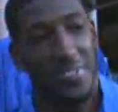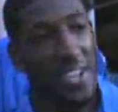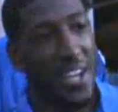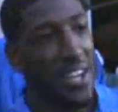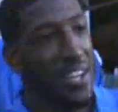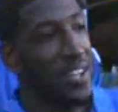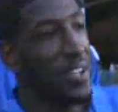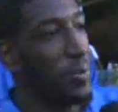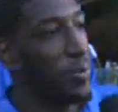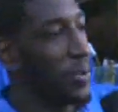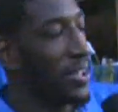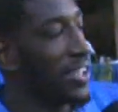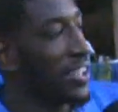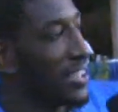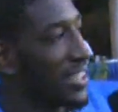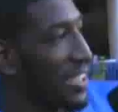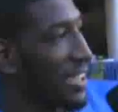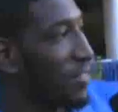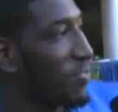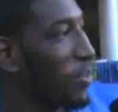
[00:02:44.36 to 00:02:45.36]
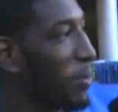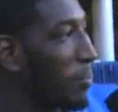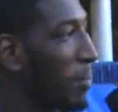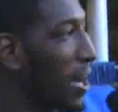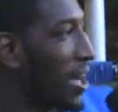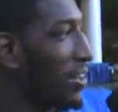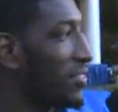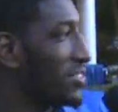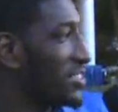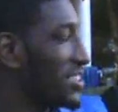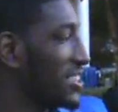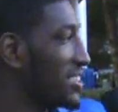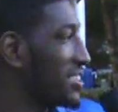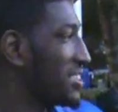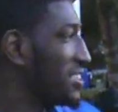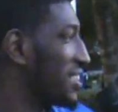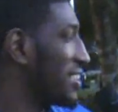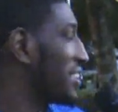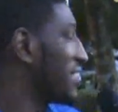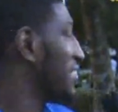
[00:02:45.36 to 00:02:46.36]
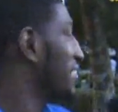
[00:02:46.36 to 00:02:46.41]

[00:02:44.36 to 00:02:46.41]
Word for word: Uh, Willie Kemp from Bartlett, Tennessee.